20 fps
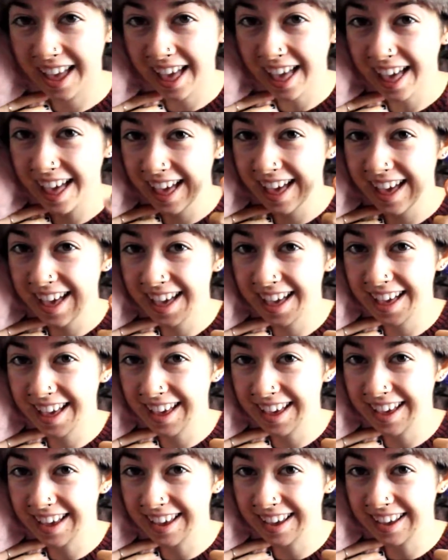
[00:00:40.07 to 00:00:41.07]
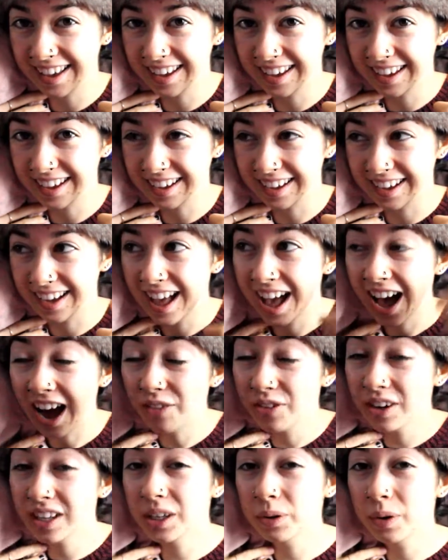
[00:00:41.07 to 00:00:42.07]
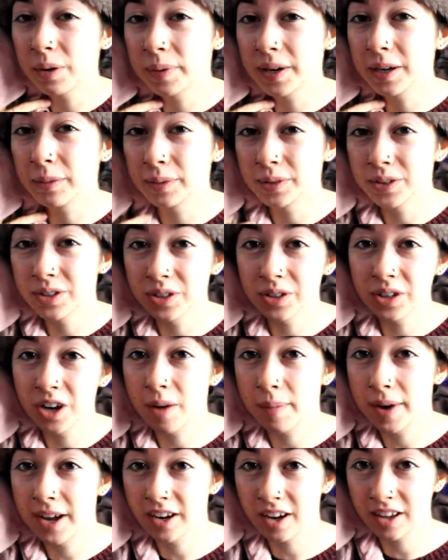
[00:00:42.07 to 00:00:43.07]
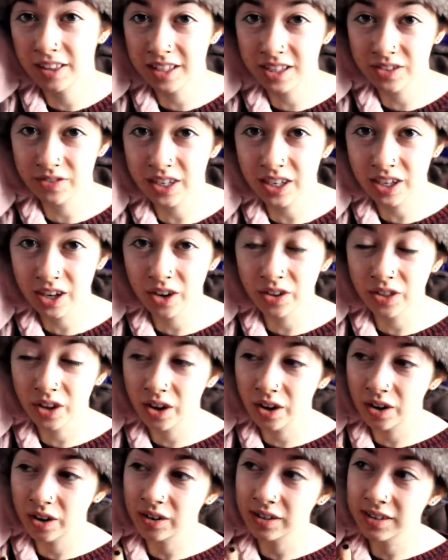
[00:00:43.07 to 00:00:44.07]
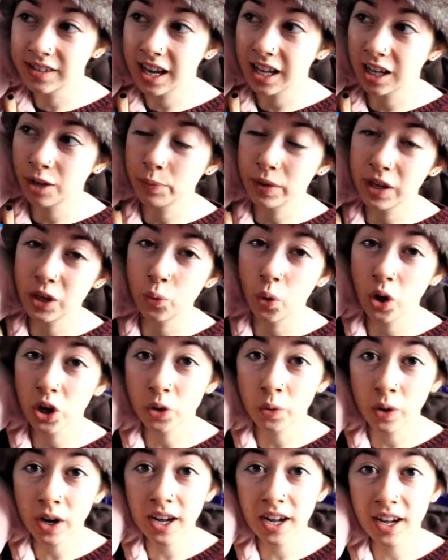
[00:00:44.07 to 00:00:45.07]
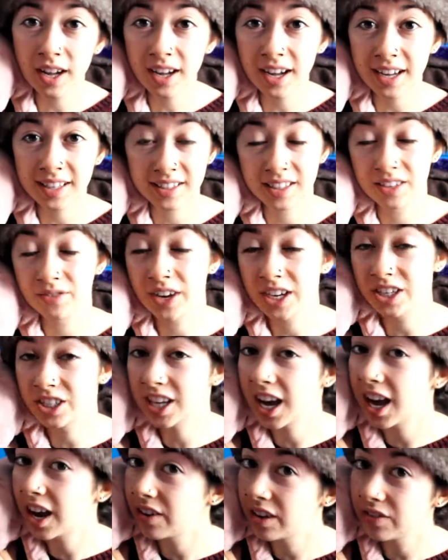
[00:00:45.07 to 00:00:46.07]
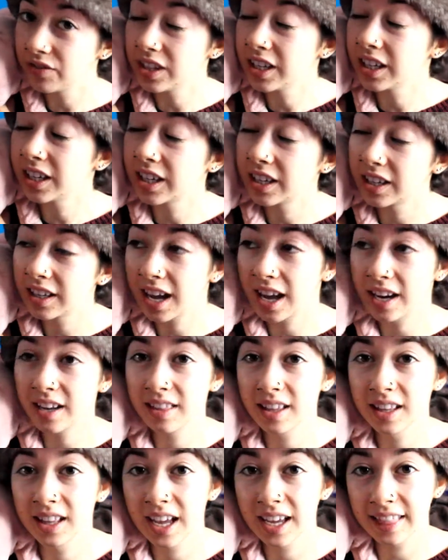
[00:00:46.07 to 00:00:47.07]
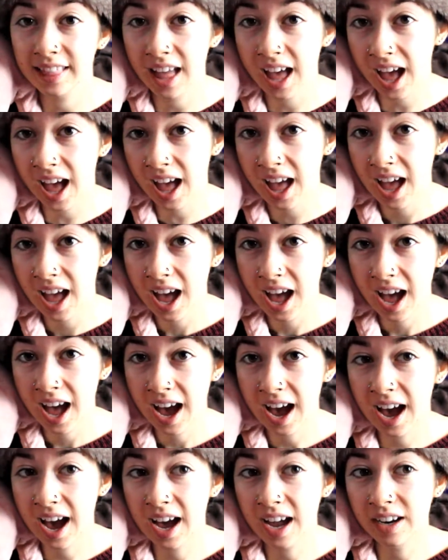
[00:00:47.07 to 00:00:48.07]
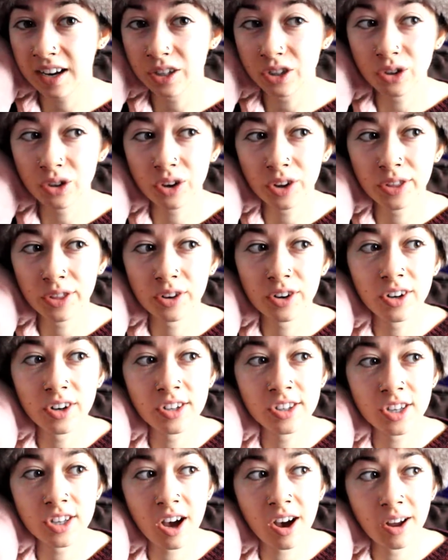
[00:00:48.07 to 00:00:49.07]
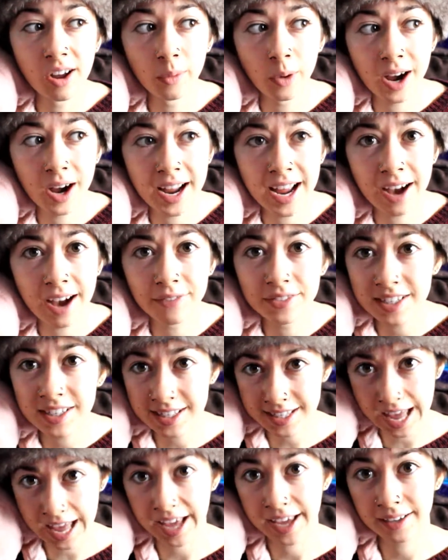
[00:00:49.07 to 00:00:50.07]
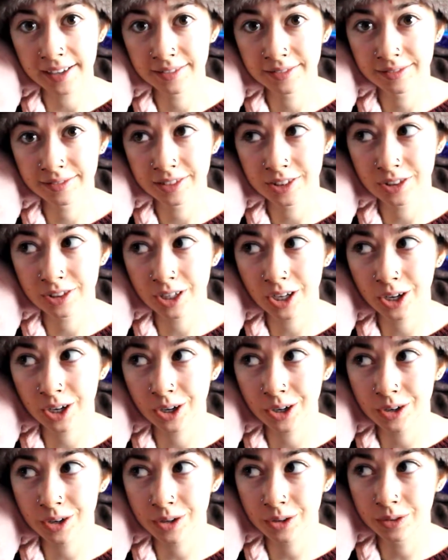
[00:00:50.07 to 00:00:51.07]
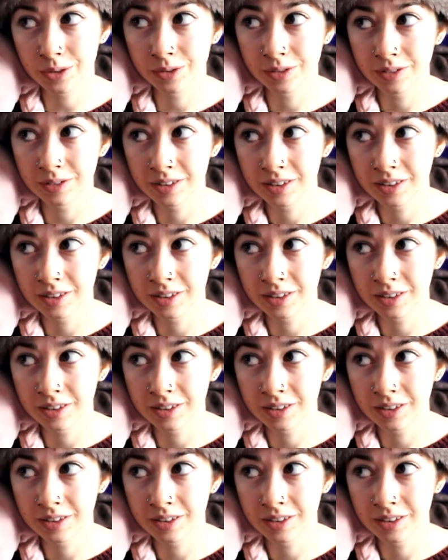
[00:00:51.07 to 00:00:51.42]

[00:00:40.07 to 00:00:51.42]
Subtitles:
Hey! I really want people to comment on this video though, telling me what you are, as in vegetarian, vegan, anything like that, and your thoughts on what I have to say. So,